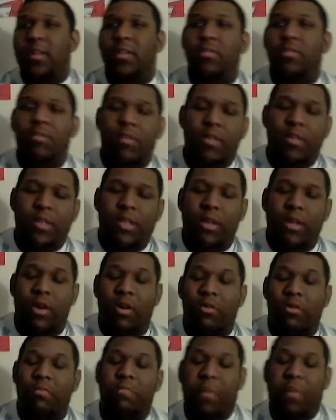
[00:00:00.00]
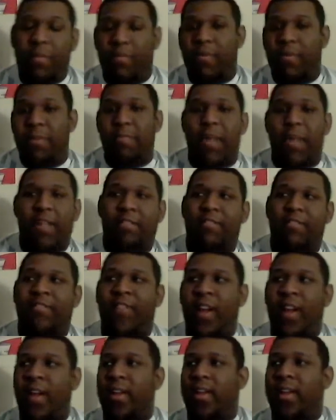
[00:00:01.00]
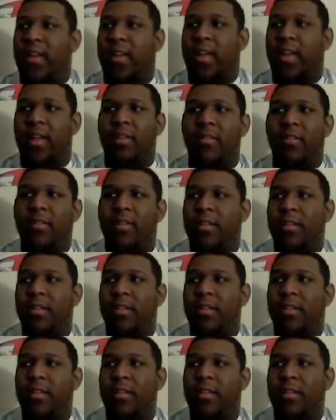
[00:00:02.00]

people went back to fighting again.